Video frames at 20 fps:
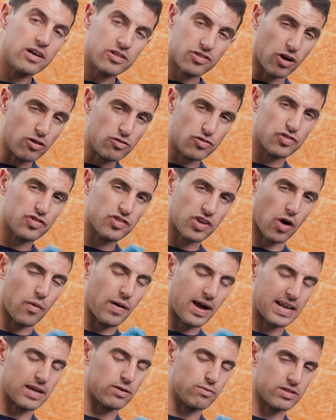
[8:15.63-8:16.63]
Don't just go
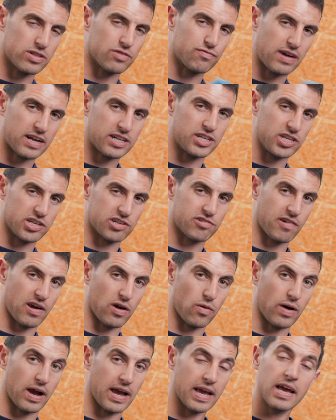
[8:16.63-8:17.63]
at it with the ratchet straight
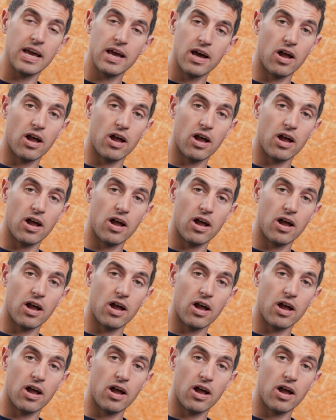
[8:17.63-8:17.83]
away.